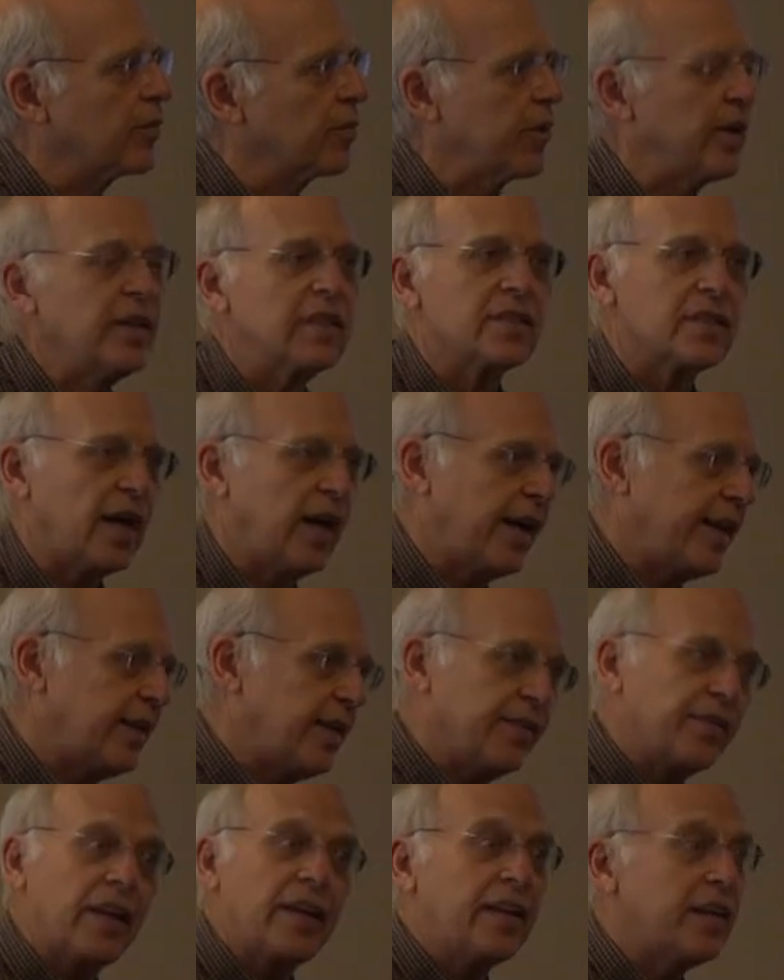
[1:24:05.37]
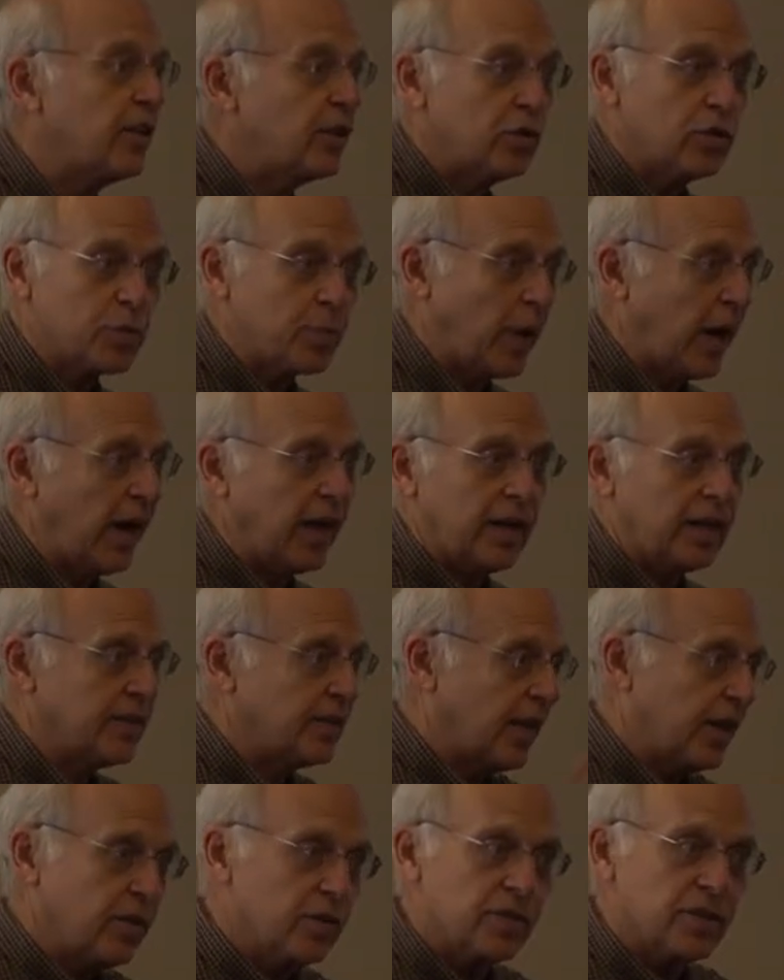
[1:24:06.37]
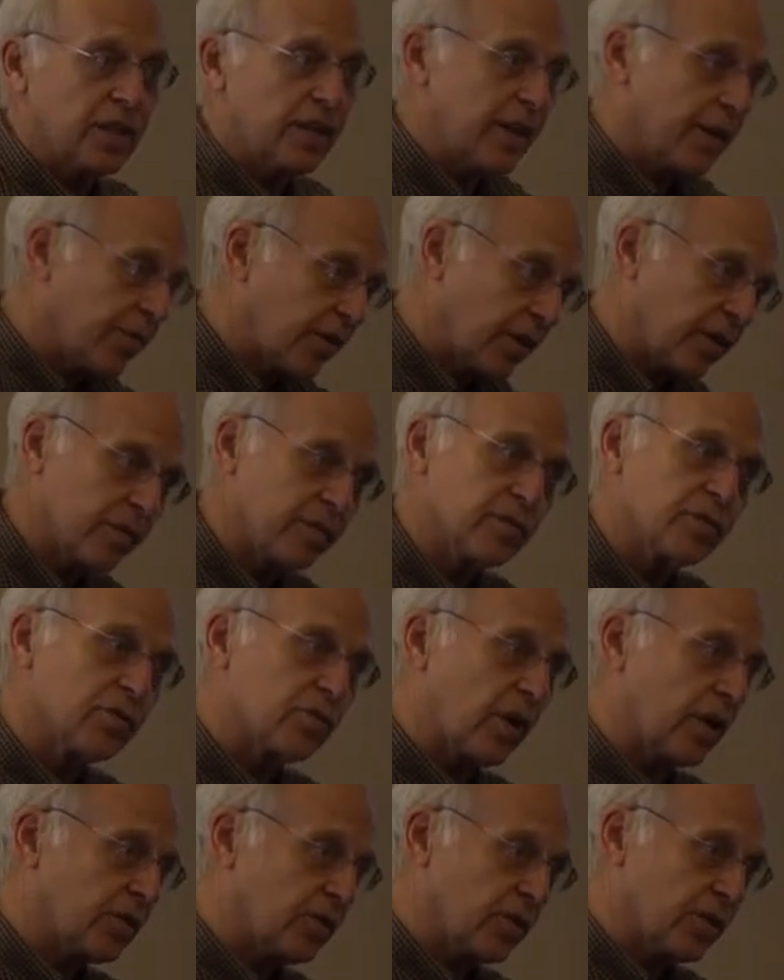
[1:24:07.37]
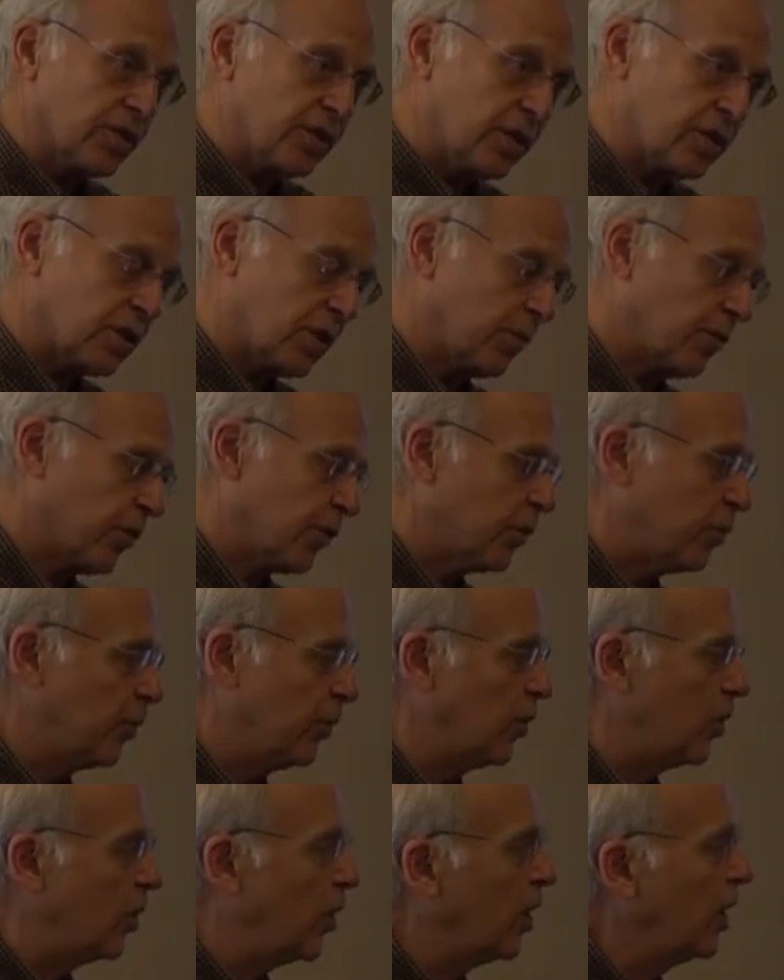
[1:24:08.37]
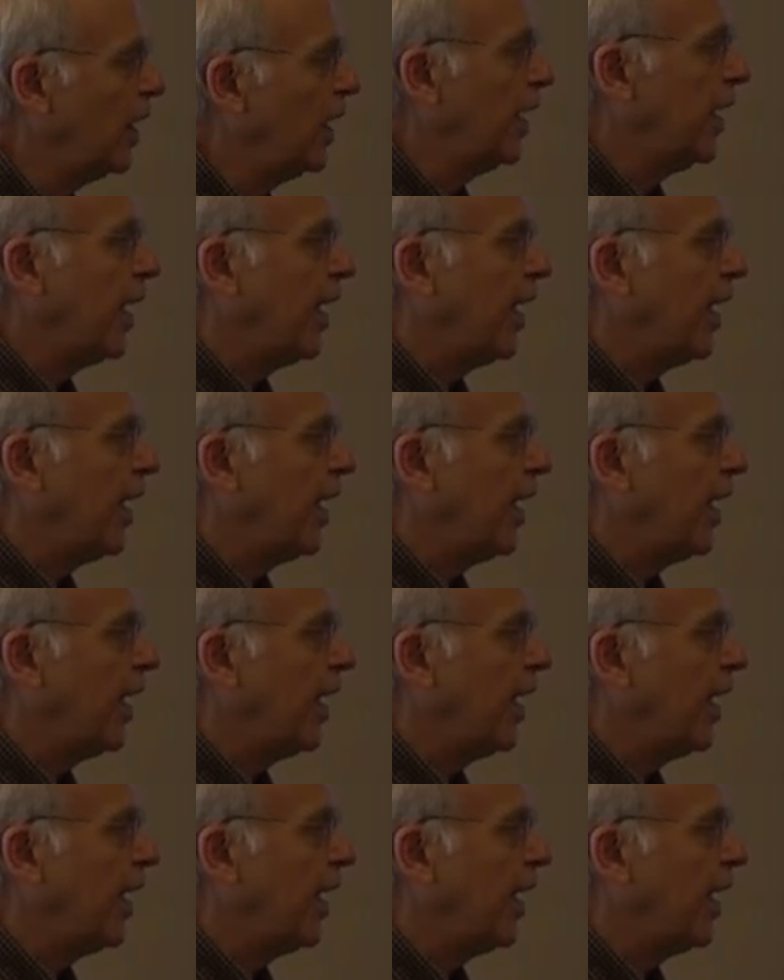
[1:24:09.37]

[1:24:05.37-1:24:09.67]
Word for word: redesigned it, and they didn't use pilings. They used a different structural system for the pool.